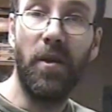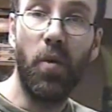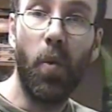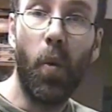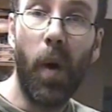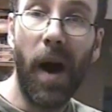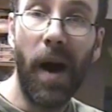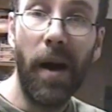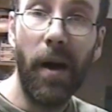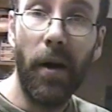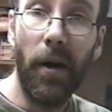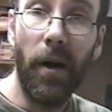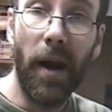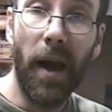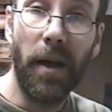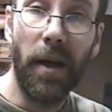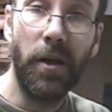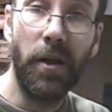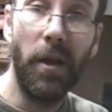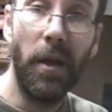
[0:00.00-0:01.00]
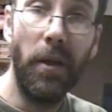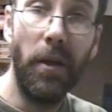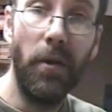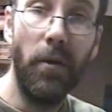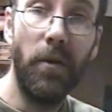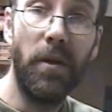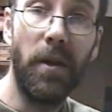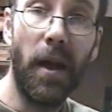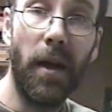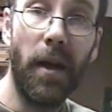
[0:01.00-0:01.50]
this wire and actually
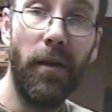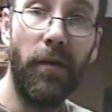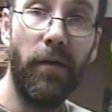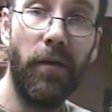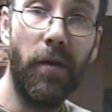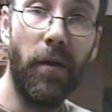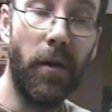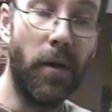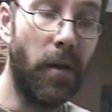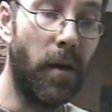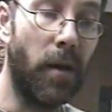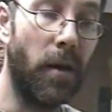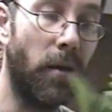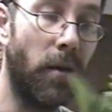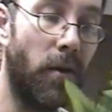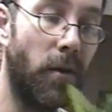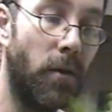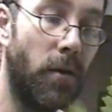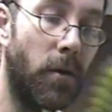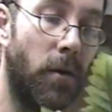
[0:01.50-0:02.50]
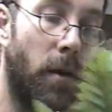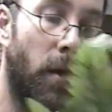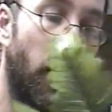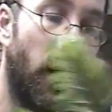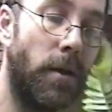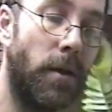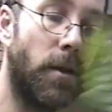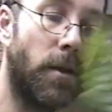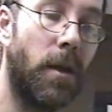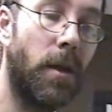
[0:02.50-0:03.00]
use that for the thing too.
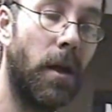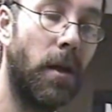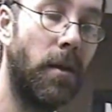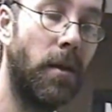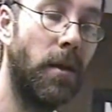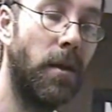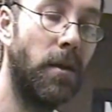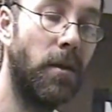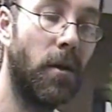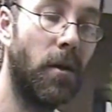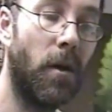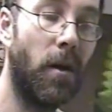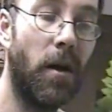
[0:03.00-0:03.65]
And I just cut these